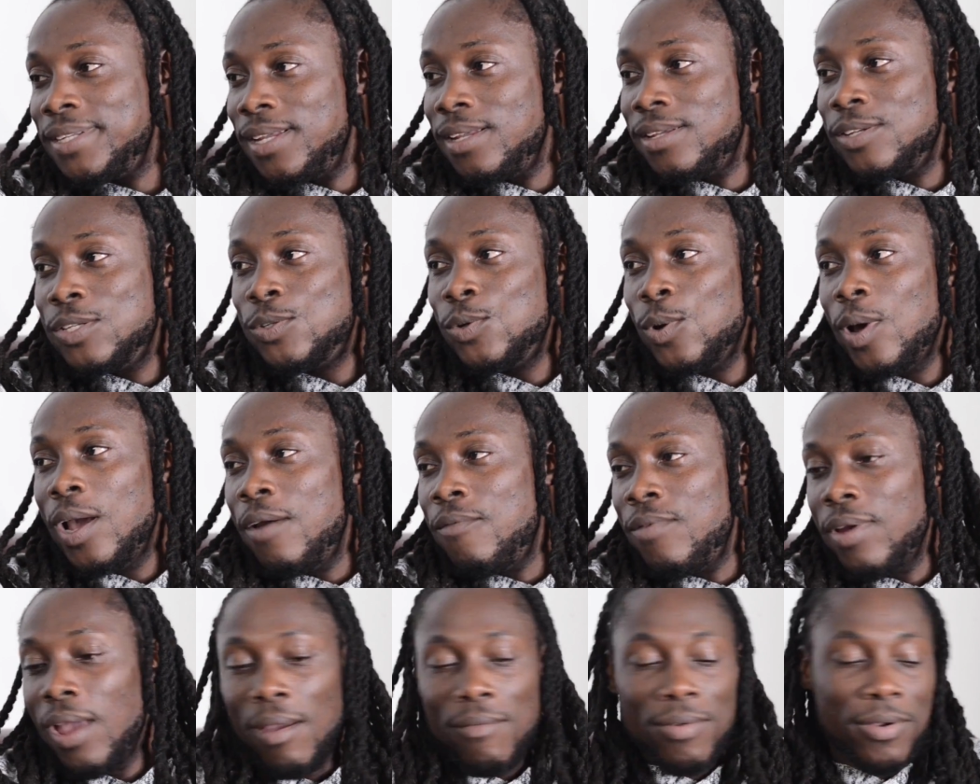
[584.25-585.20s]
Right. So
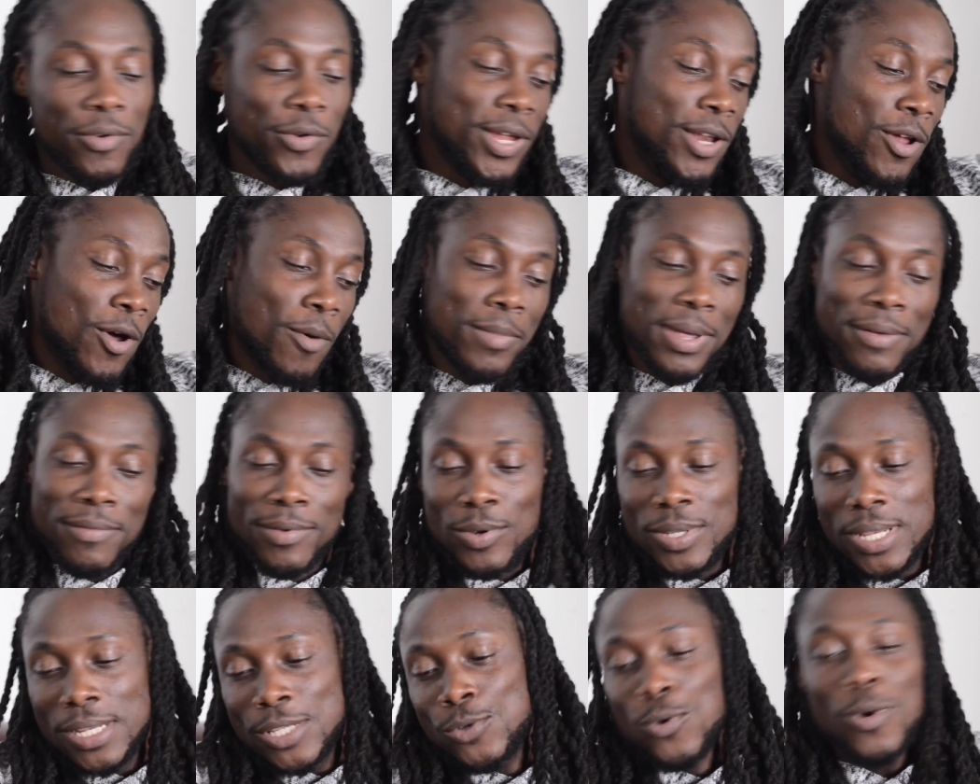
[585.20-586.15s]
every right, every right. rhythm, even
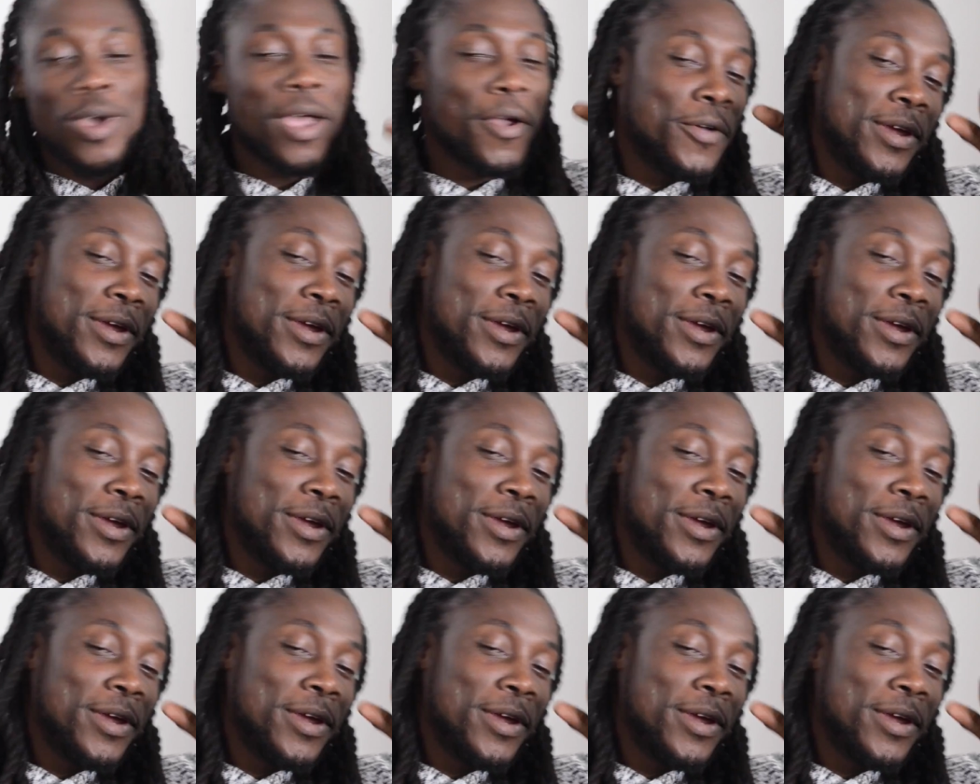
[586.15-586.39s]
though it's a soca